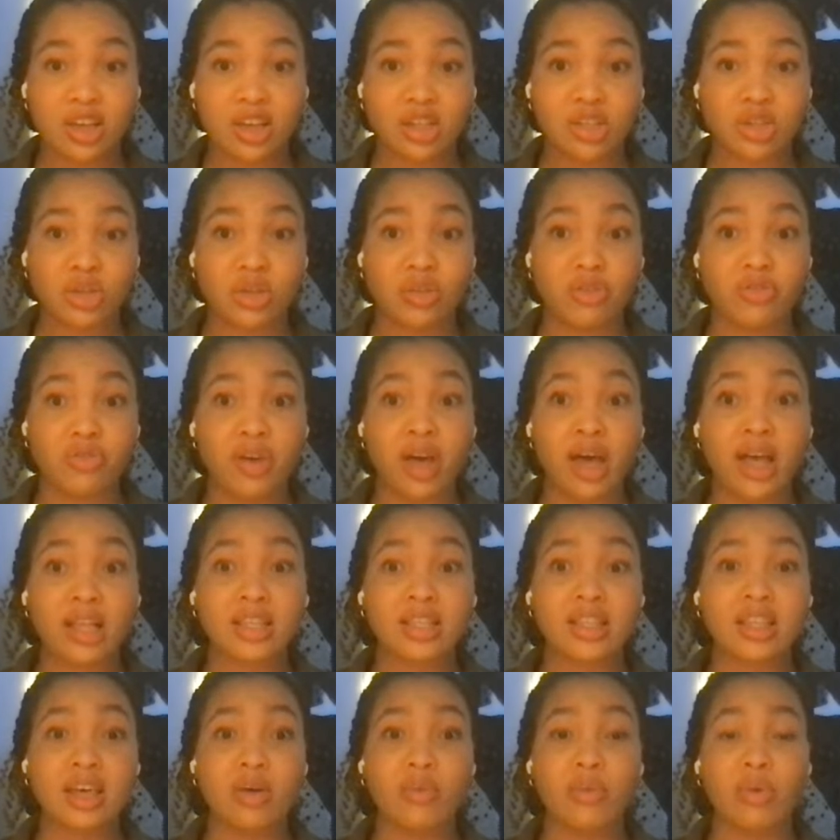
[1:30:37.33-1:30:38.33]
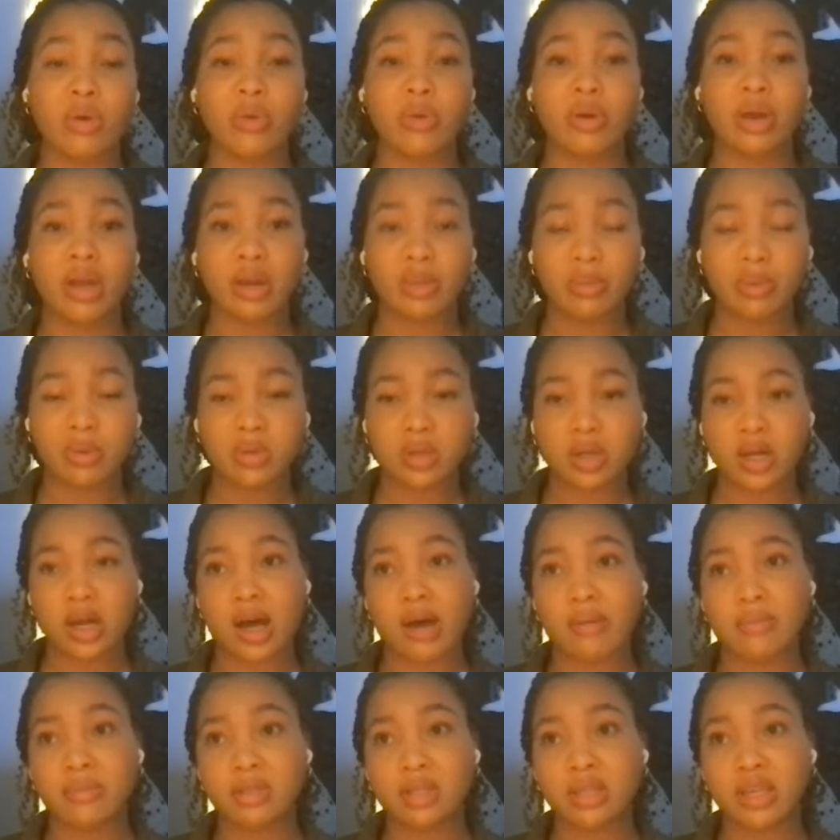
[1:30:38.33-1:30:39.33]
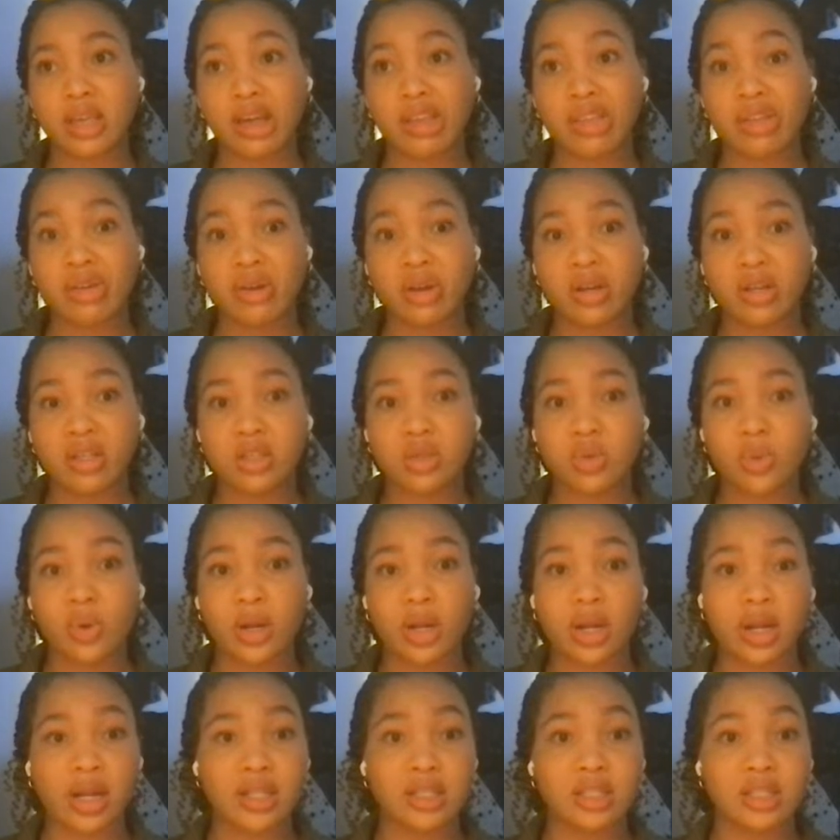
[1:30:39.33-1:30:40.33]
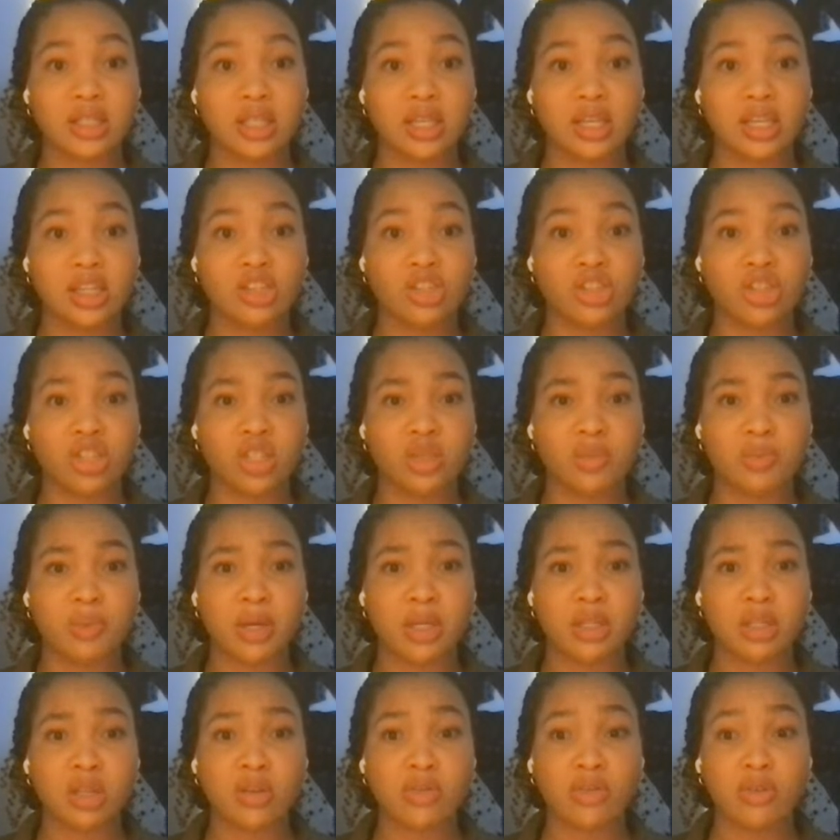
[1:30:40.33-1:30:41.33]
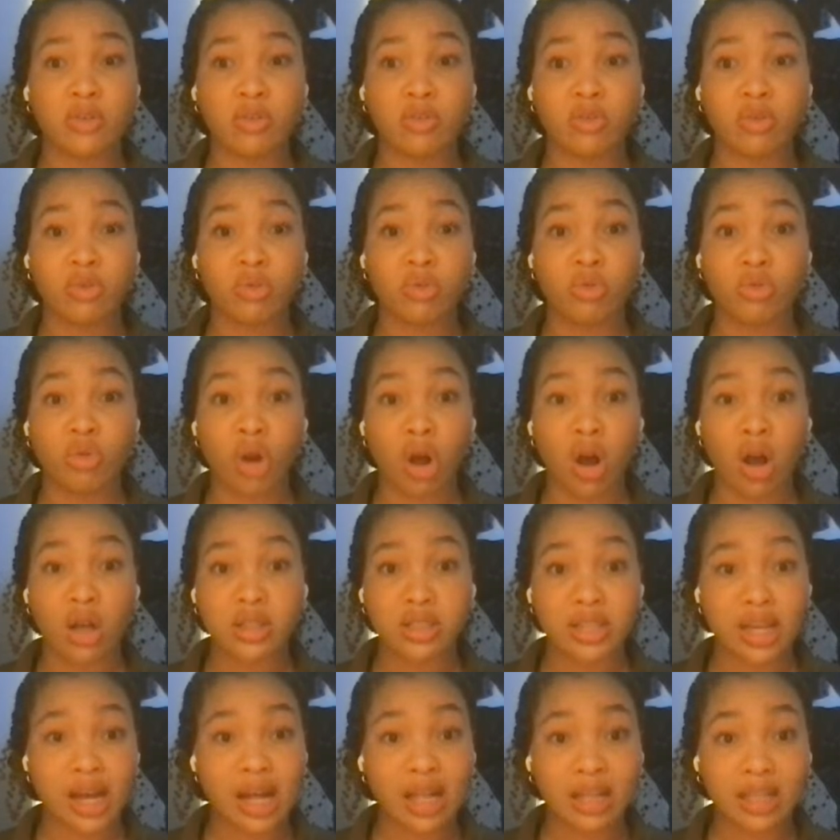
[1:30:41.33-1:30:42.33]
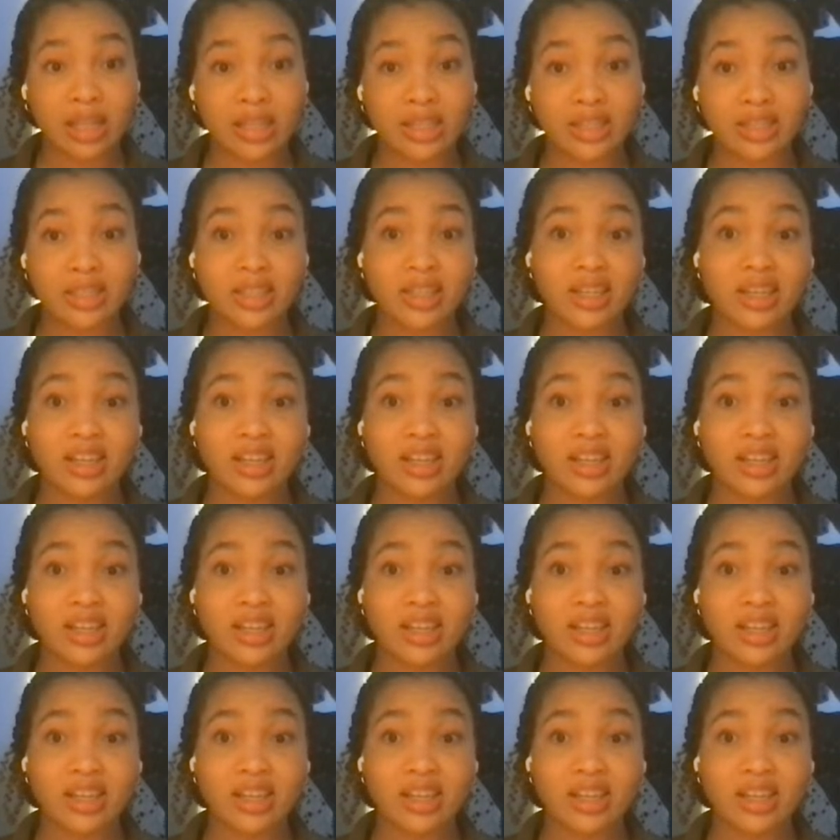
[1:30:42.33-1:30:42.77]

So the fact that we were able to come together in 2019 just based off of raw talent